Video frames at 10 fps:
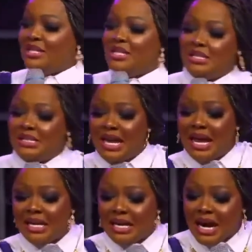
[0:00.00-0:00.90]
didn't see
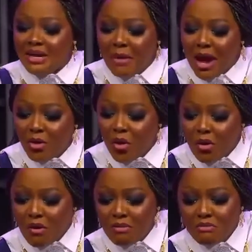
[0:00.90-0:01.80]
any red
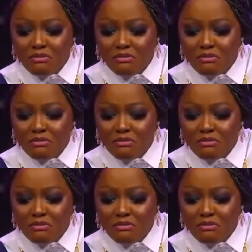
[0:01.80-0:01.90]
biro.